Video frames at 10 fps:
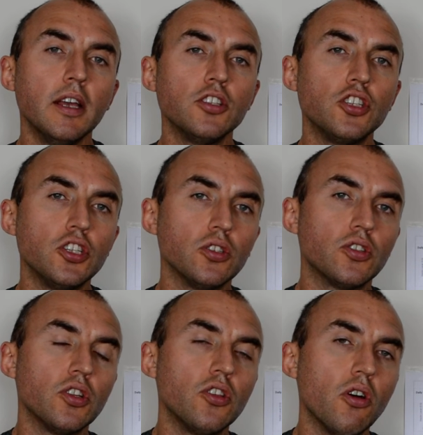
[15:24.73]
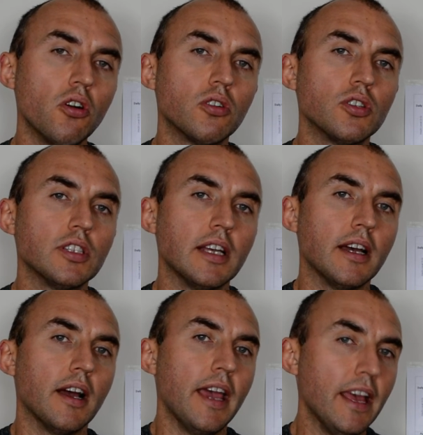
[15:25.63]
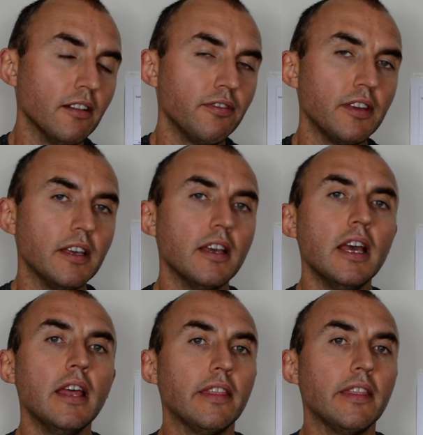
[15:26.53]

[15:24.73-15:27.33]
children yogurts are healthy,